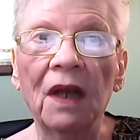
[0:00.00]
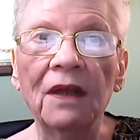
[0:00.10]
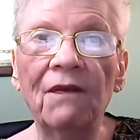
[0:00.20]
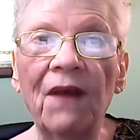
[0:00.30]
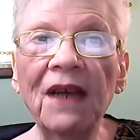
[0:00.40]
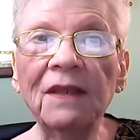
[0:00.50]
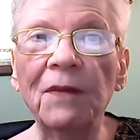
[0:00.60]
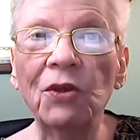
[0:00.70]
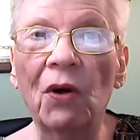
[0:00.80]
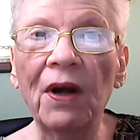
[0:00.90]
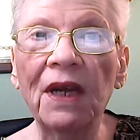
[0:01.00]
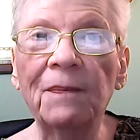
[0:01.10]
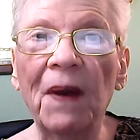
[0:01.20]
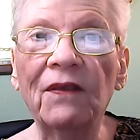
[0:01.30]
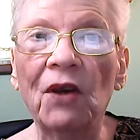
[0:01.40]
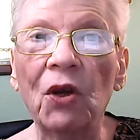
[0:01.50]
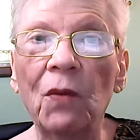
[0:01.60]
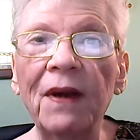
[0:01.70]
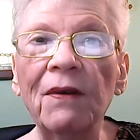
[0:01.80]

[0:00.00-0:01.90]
The vast majority expect the looming